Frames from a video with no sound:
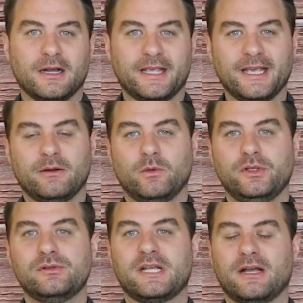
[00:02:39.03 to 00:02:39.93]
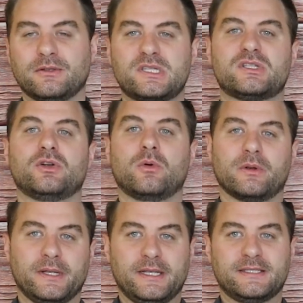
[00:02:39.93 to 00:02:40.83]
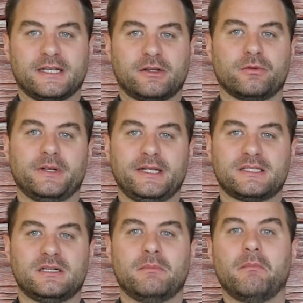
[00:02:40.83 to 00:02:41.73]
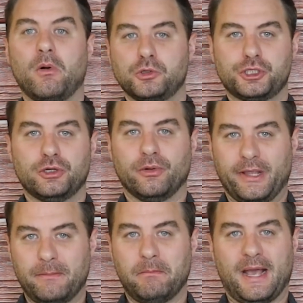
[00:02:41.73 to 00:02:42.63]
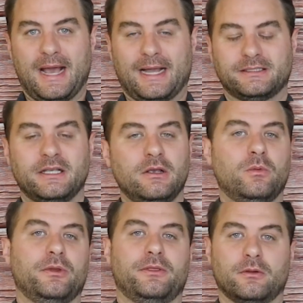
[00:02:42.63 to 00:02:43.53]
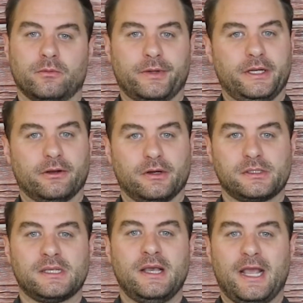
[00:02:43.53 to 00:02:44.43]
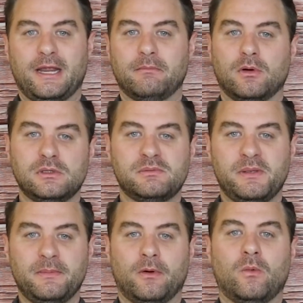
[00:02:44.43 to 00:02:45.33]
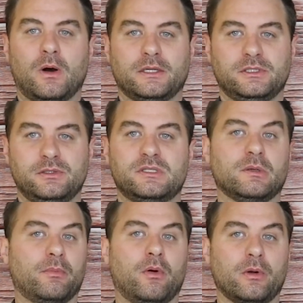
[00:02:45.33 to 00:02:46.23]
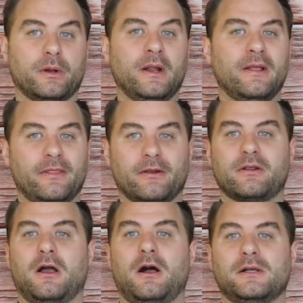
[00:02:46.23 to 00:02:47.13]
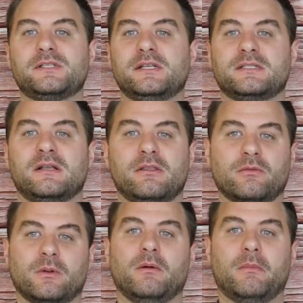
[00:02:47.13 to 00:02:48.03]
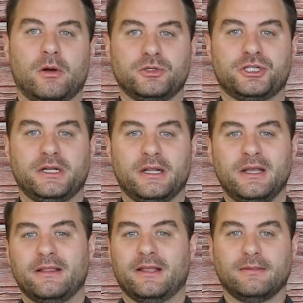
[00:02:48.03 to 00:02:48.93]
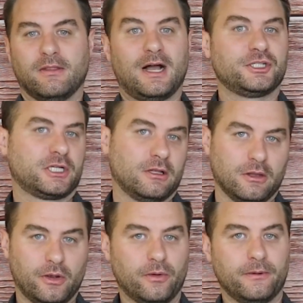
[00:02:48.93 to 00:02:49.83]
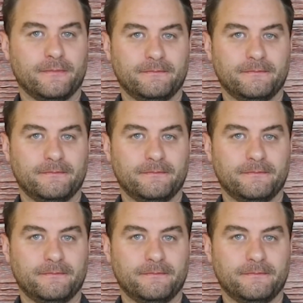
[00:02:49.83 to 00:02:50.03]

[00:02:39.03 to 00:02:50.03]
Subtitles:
Again, when you tell stories, it creates an emotional impact with your readers, and most people want to support their causes through emotion than logic alone.